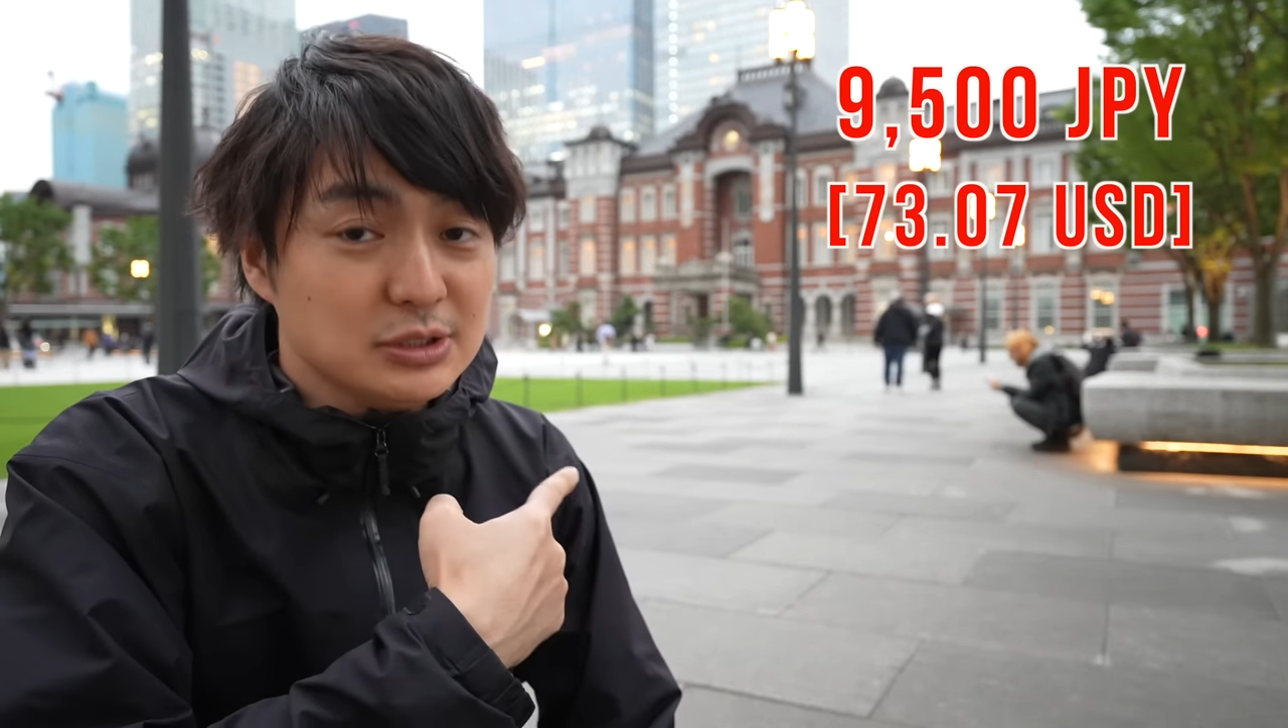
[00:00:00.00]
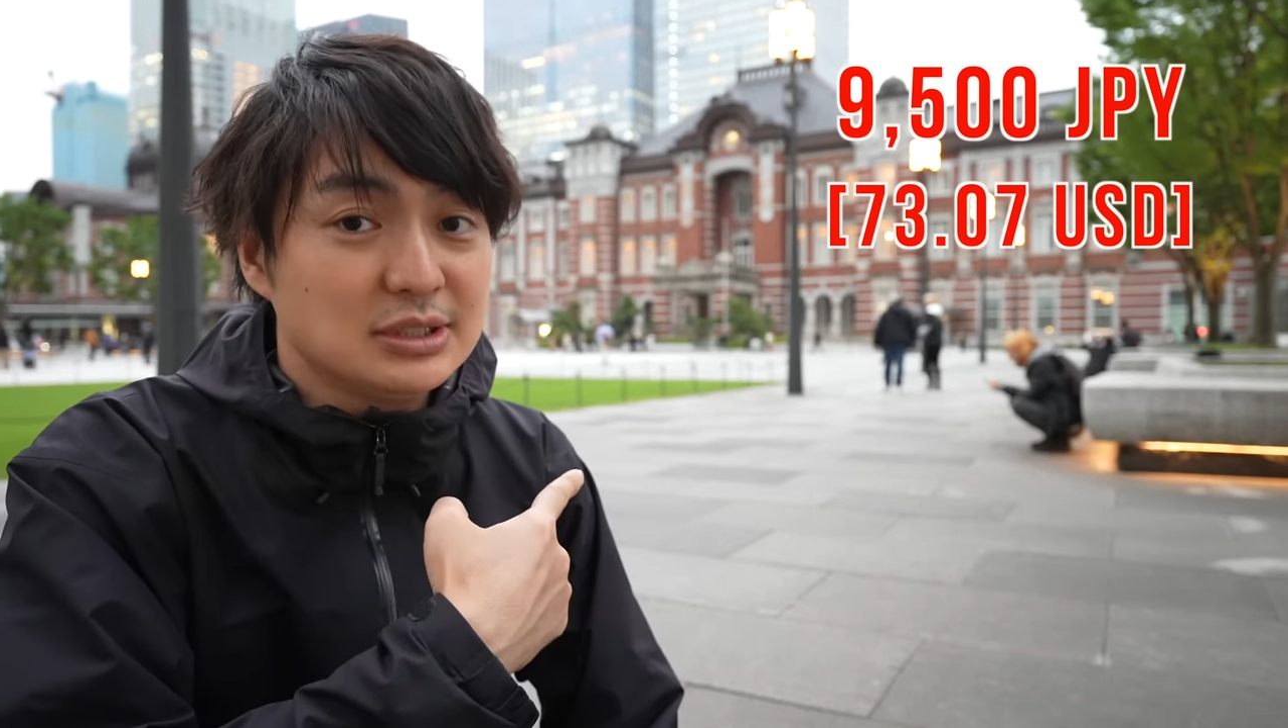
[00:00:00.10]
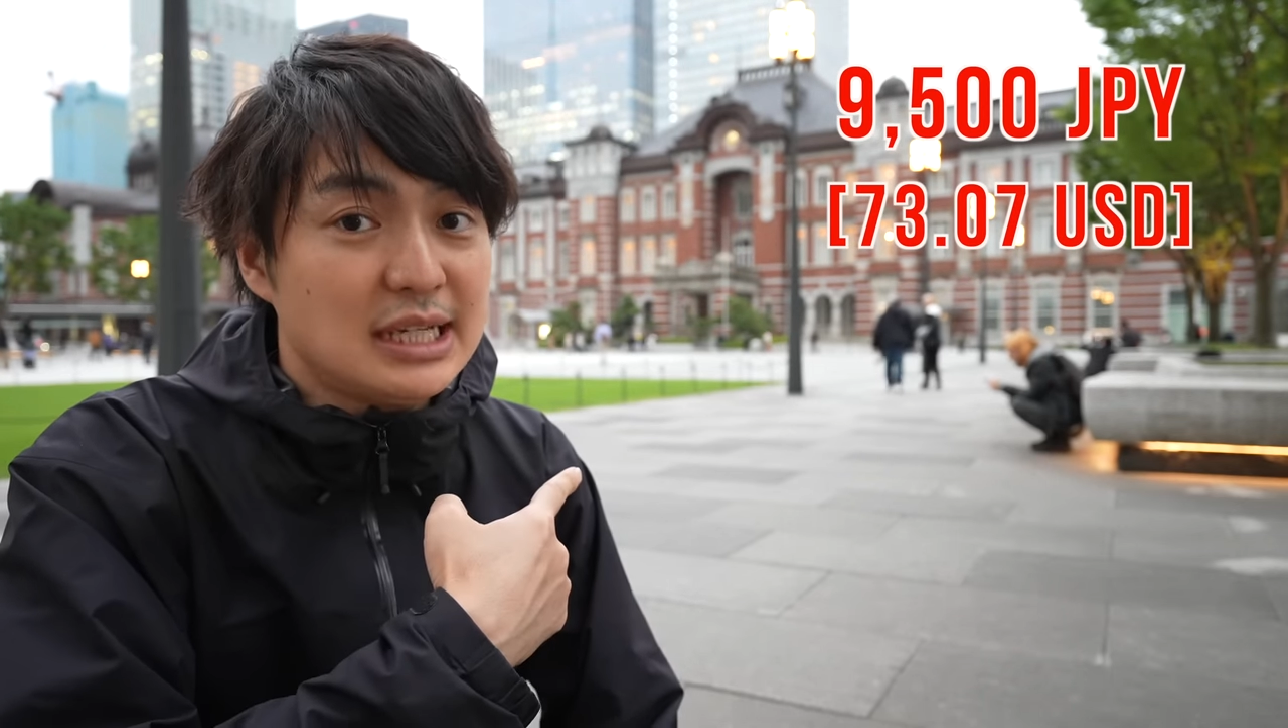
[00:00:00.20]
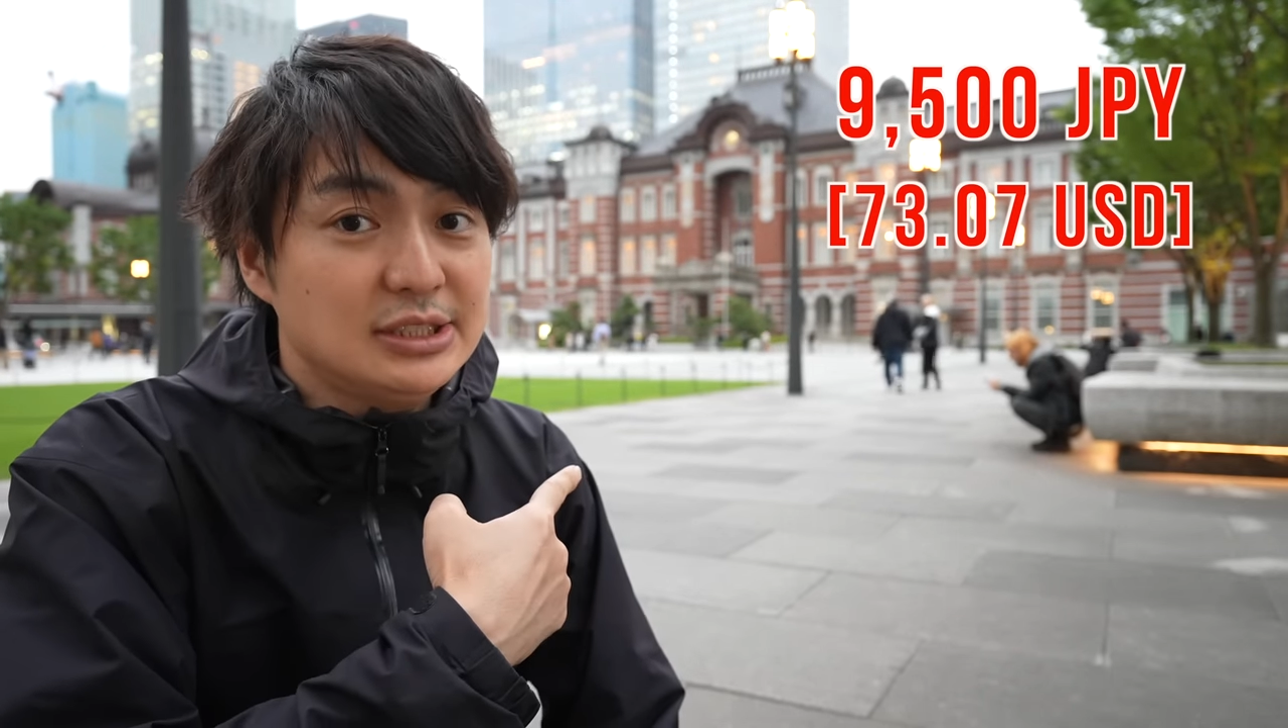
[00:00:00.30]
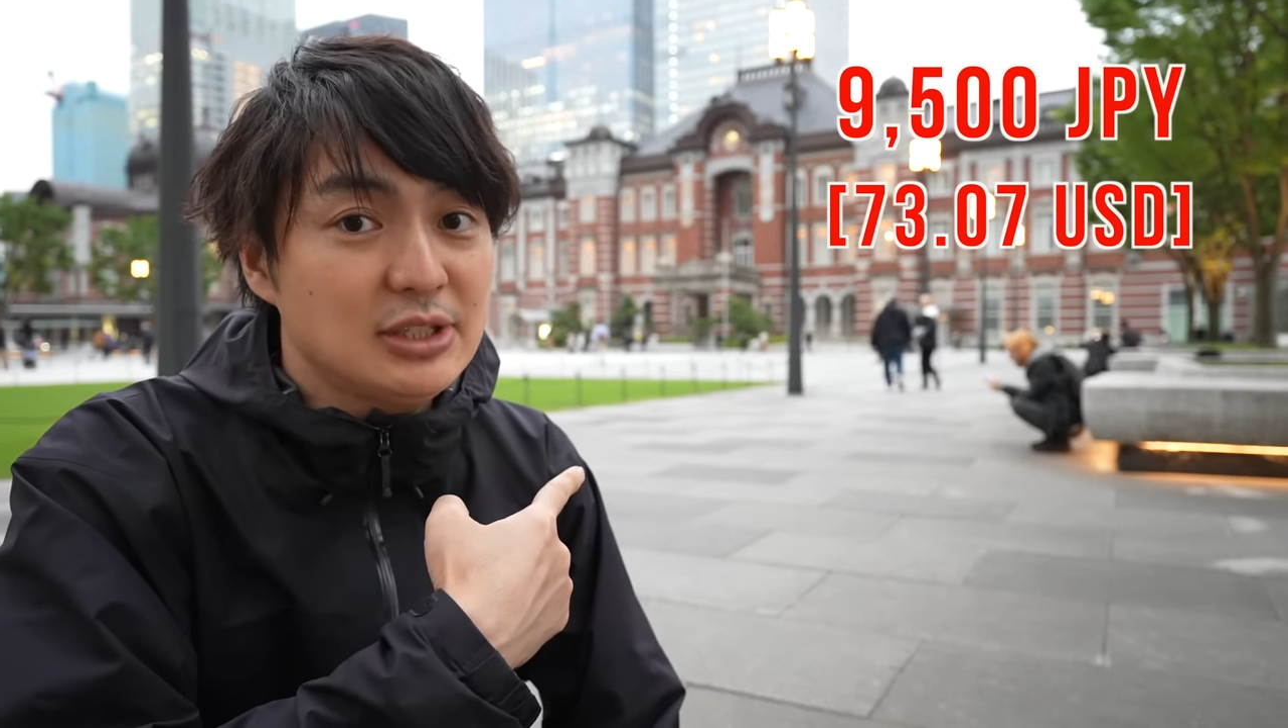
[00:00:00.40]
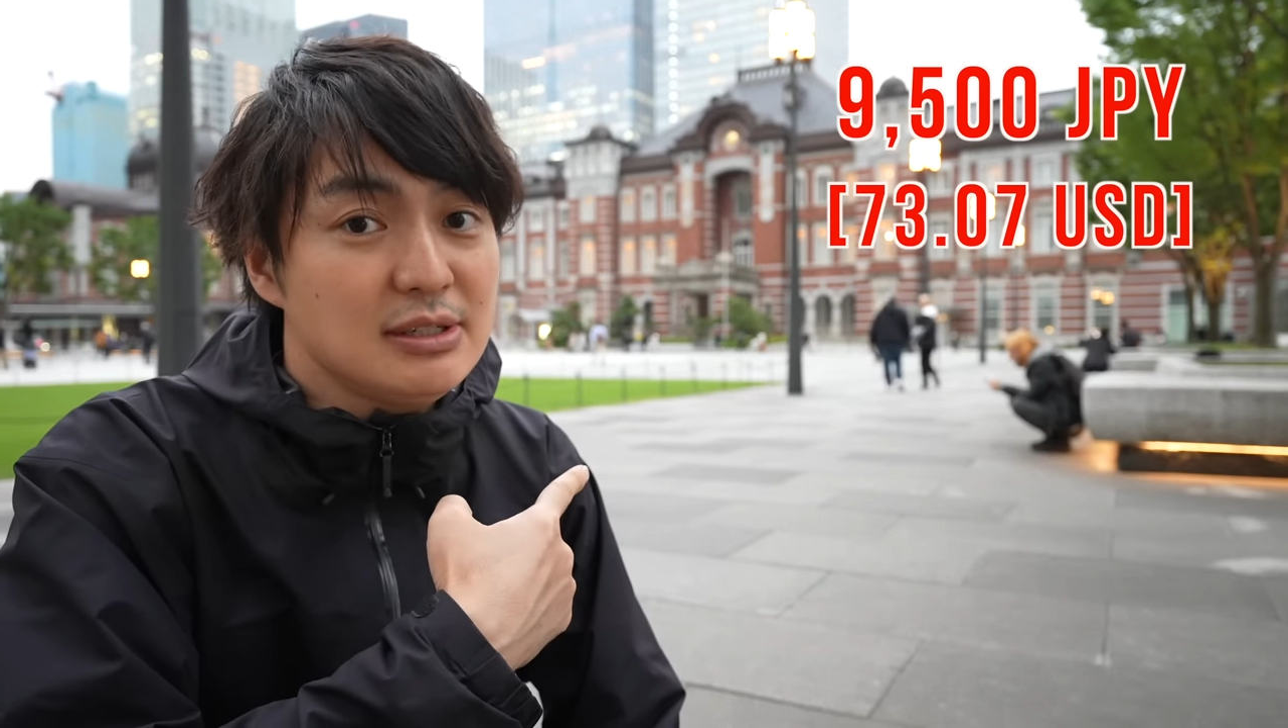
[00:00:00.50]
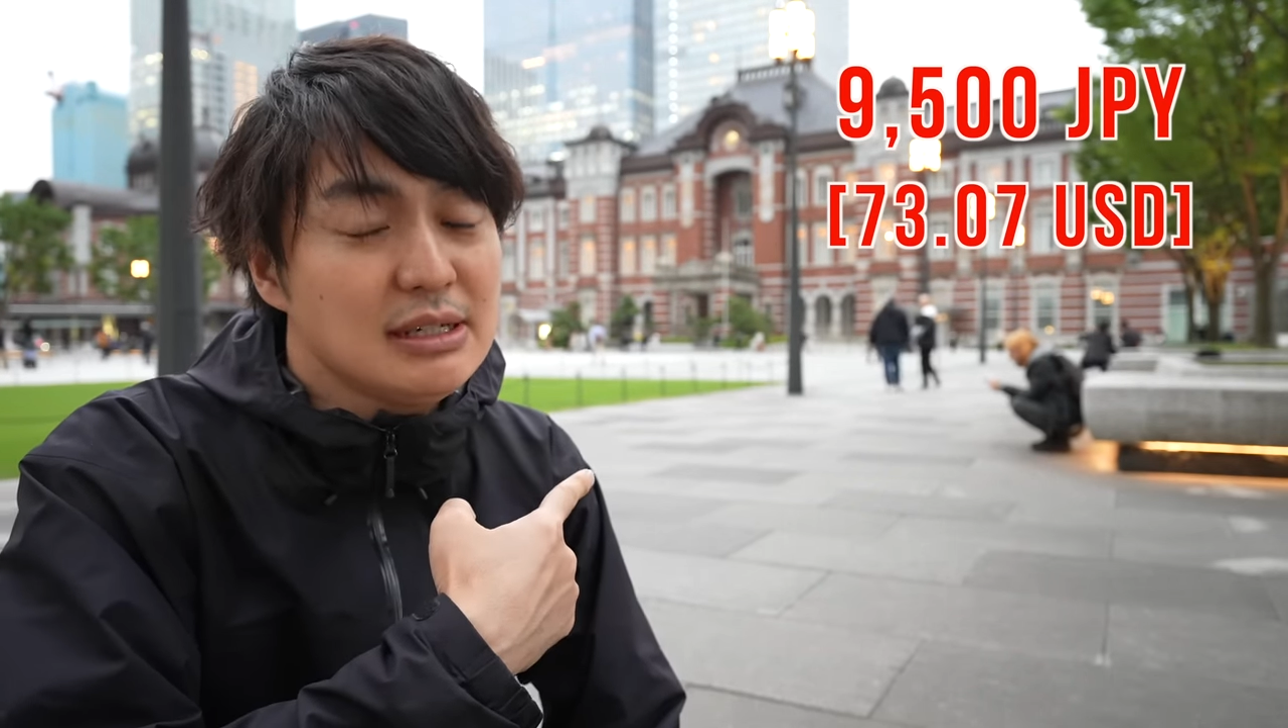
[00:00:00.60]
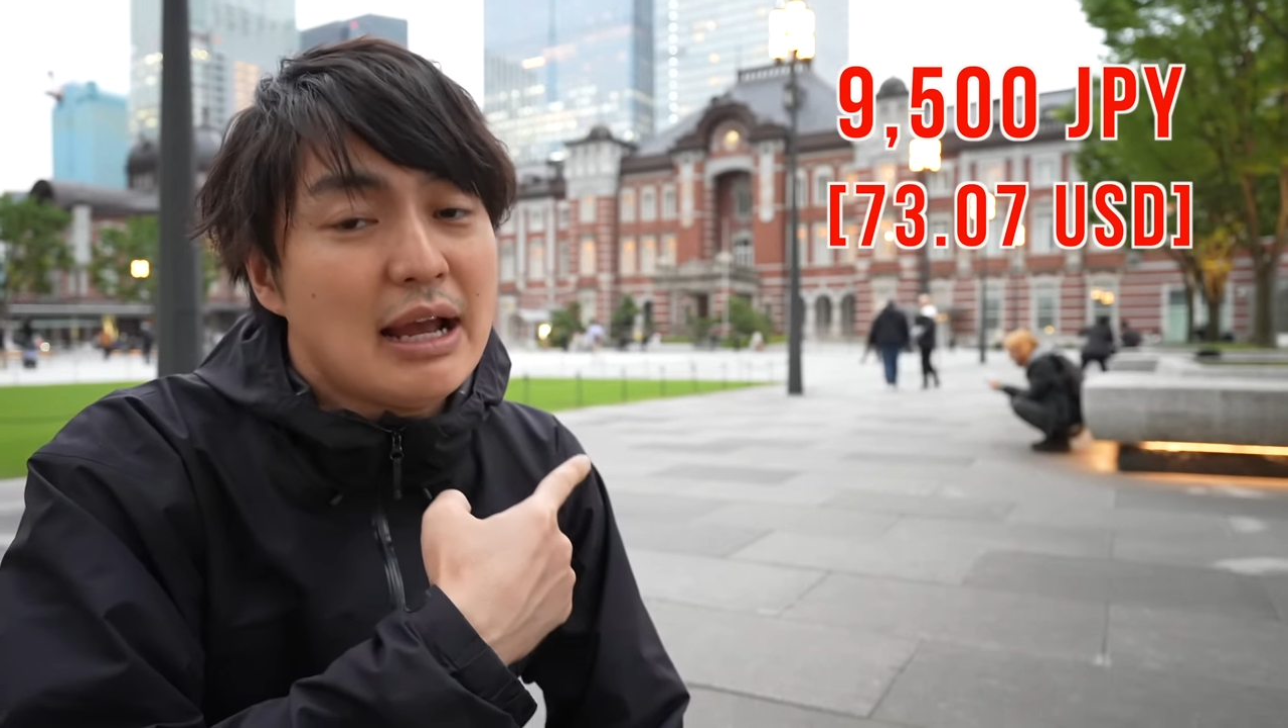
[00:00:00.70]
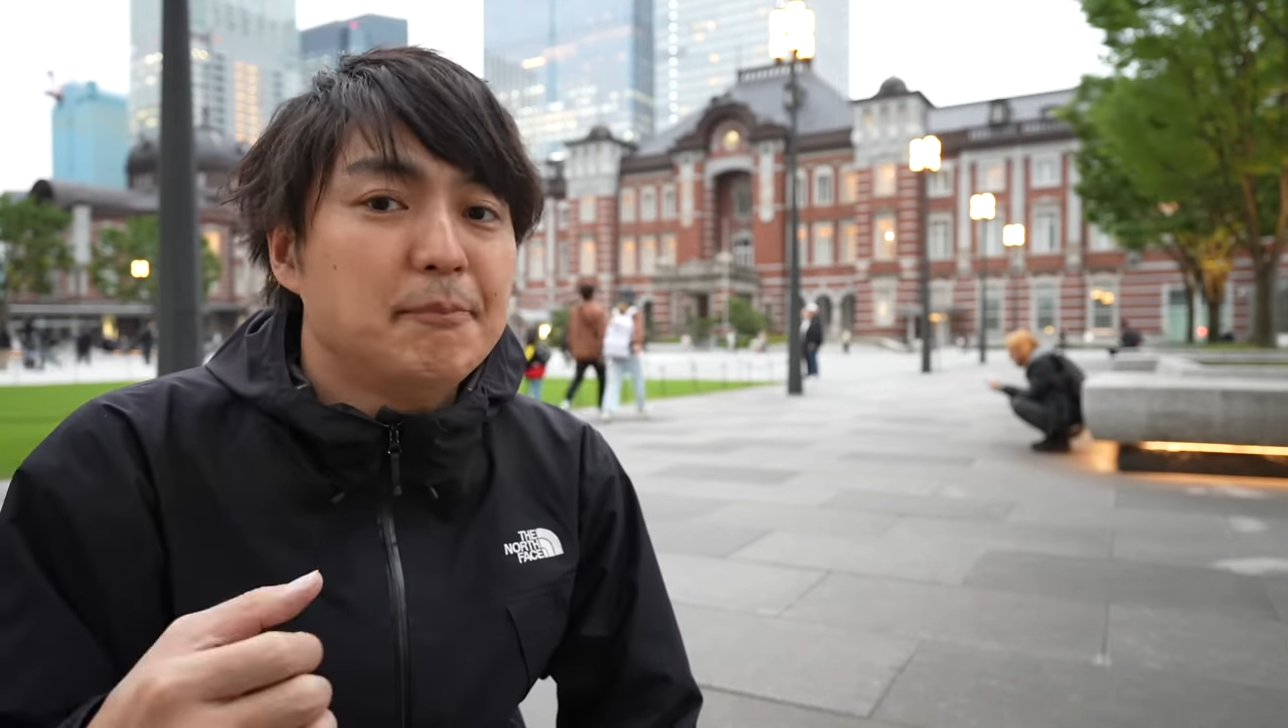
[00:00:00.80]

station,